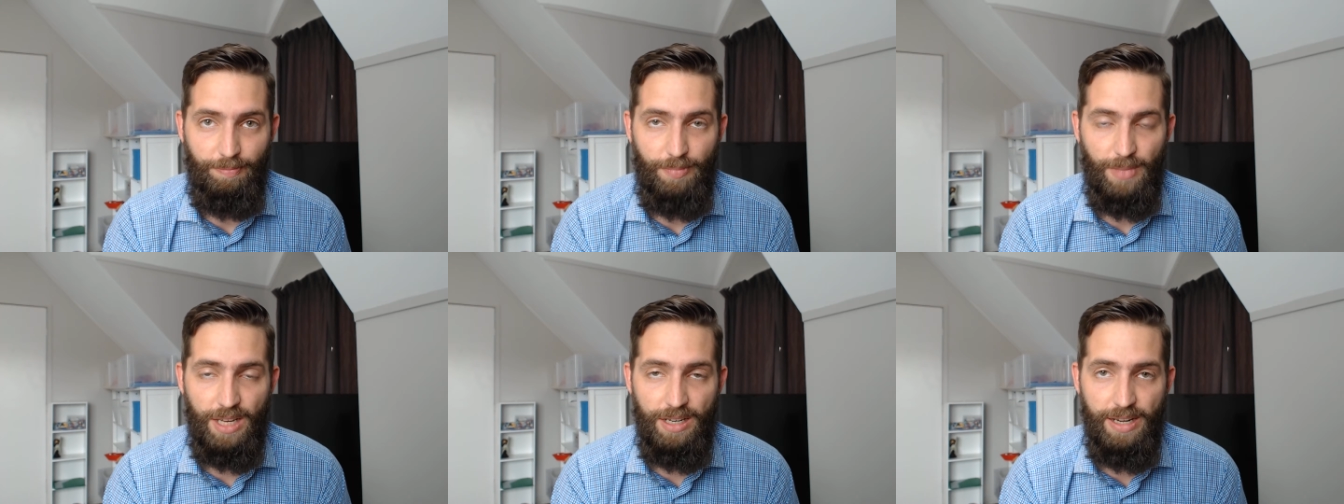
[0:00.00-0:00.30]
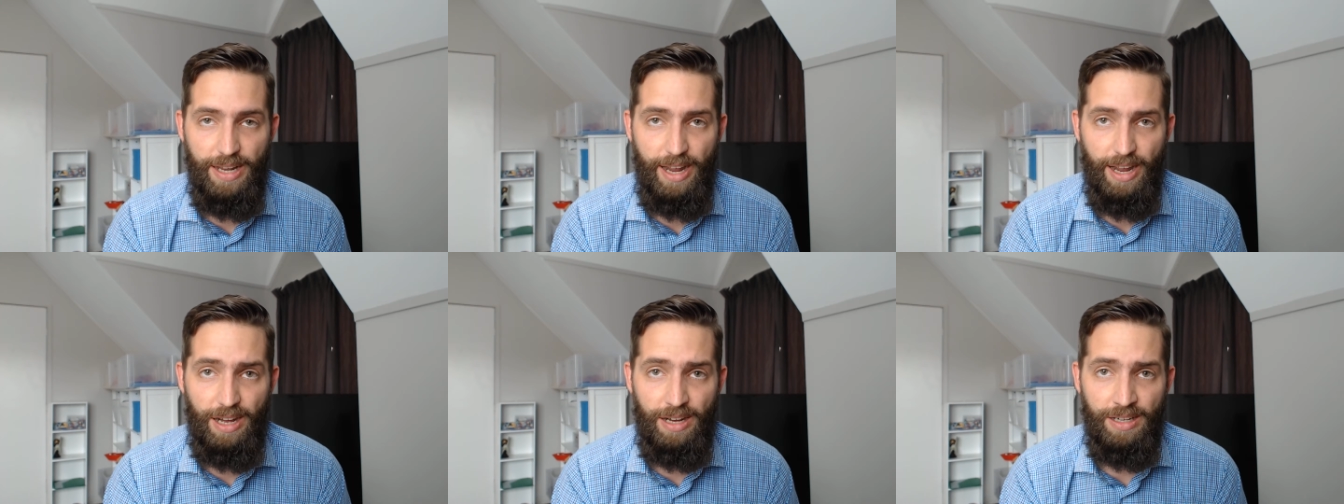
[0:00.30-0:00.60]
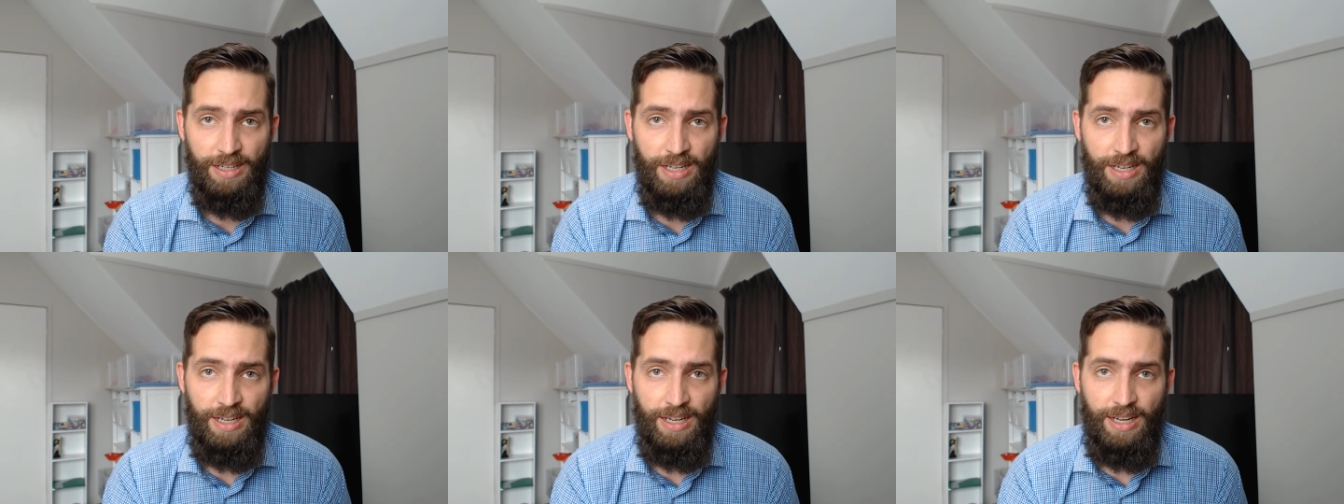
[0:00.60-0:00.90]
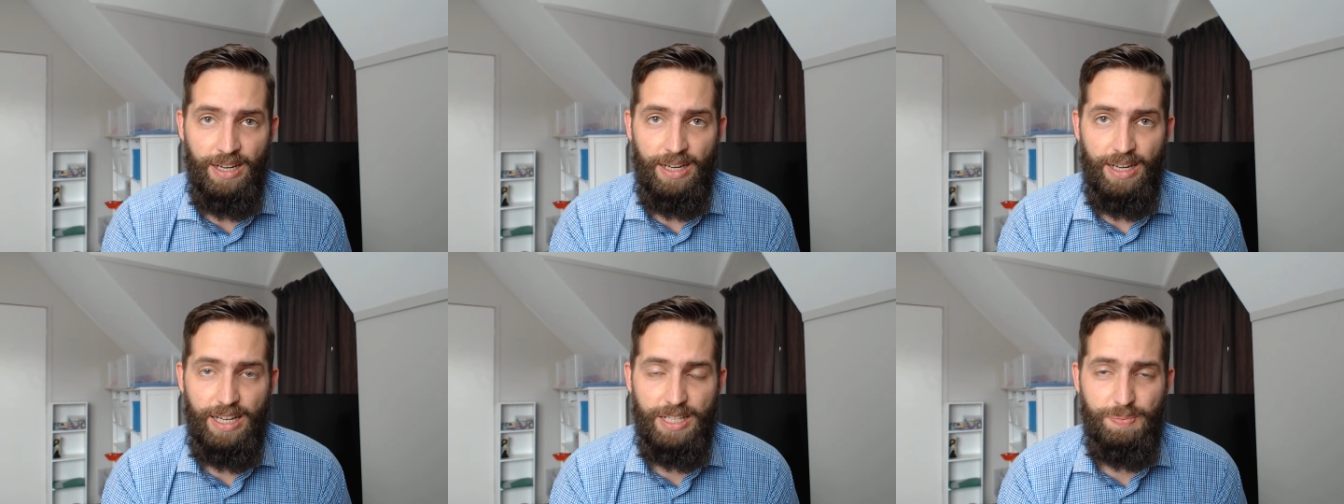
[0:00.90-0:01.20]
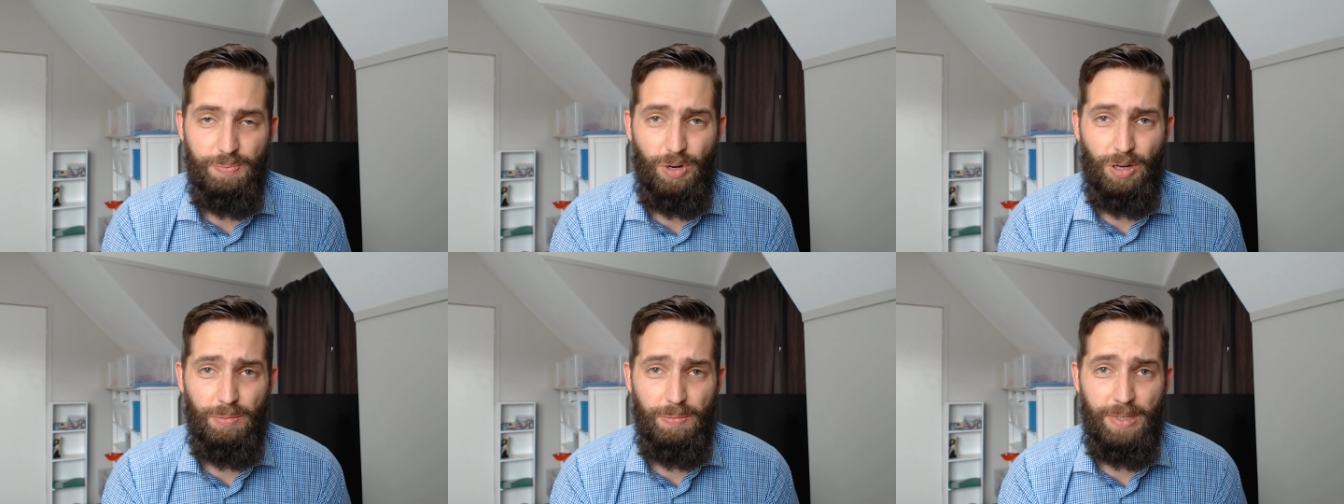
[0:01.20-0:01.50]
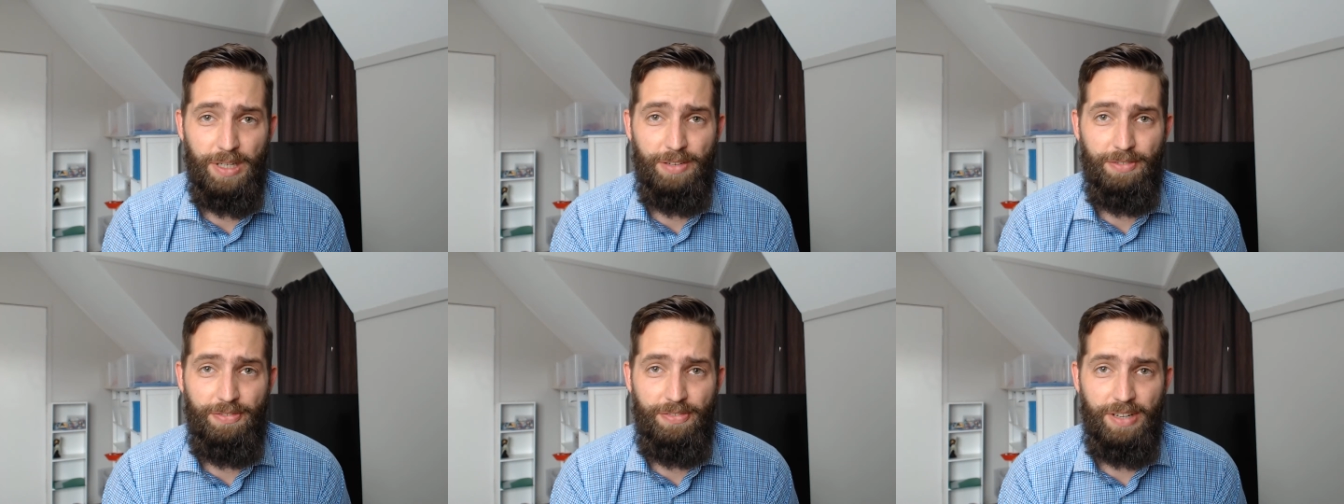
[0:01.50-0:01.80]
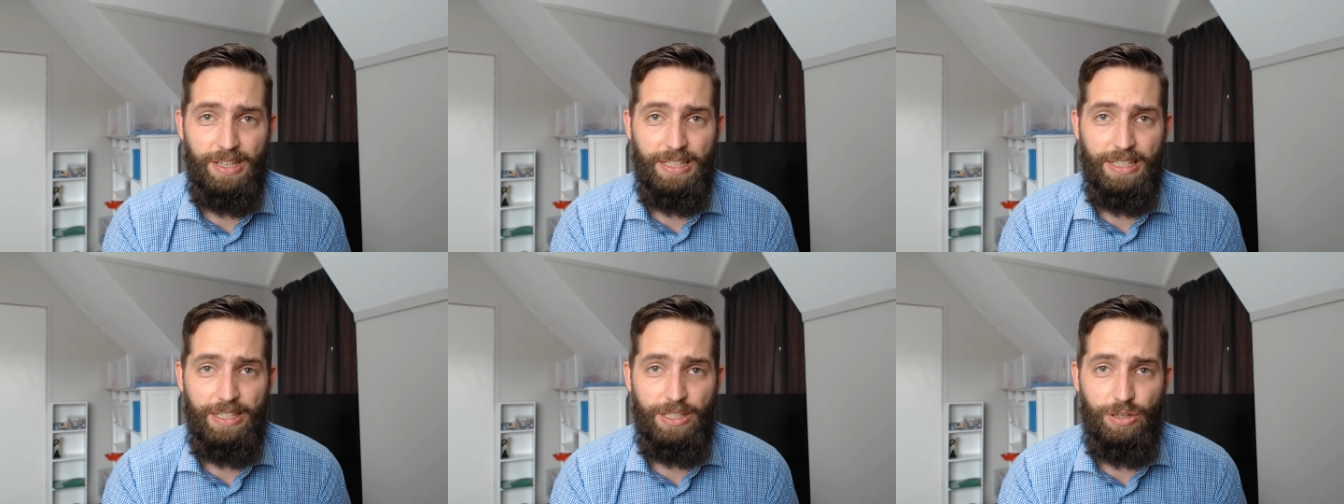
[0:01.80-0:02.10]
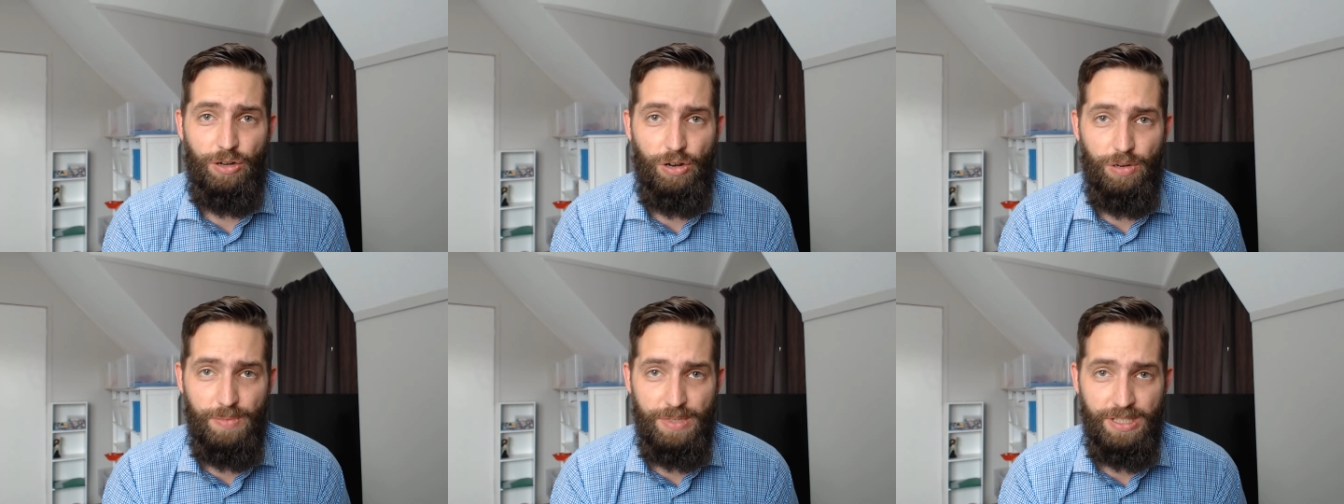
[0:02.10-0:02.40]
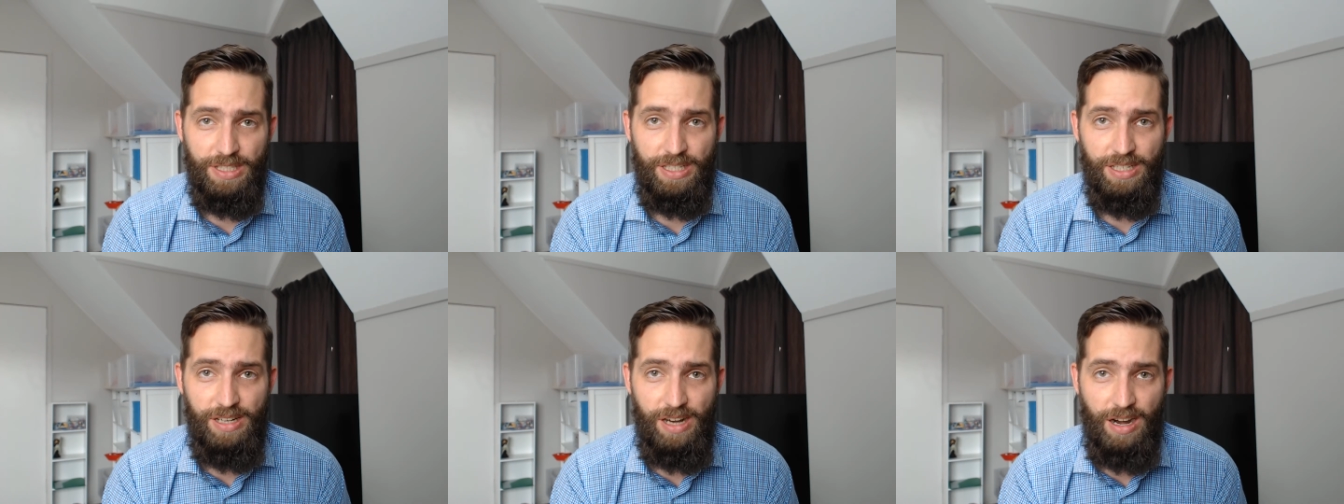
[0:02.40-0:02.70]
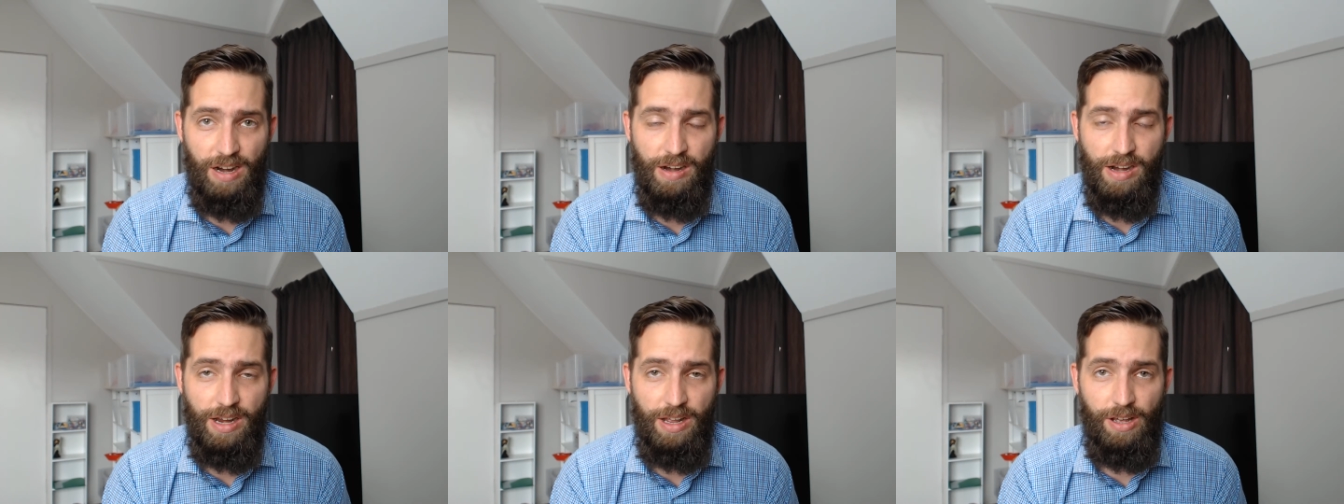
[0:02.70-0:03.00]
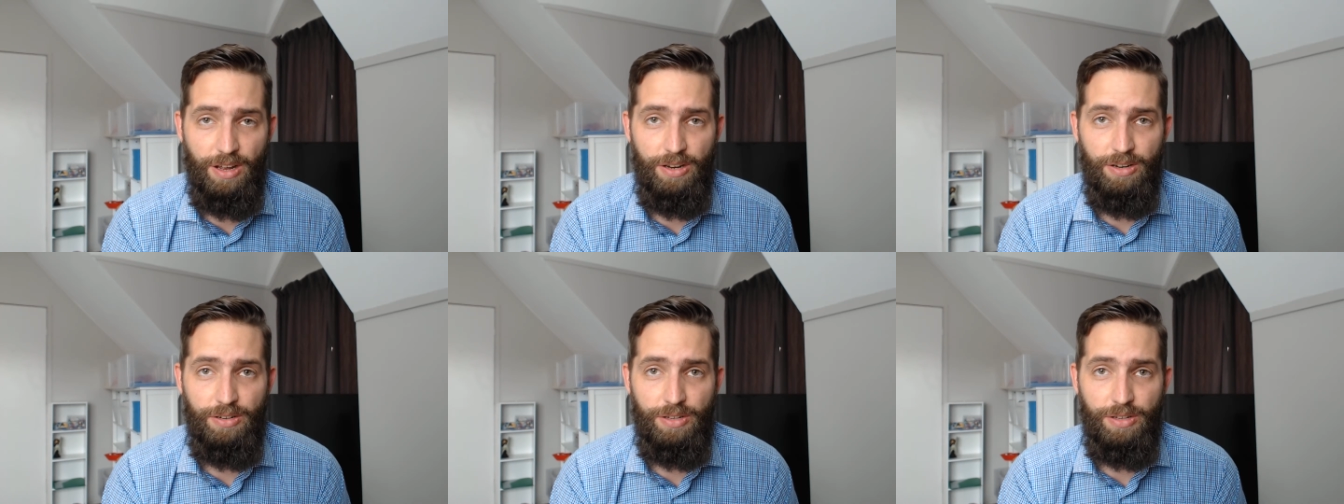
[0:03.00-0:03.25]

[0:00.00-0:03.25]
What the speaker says: Now, it's probably a fairly common scenario.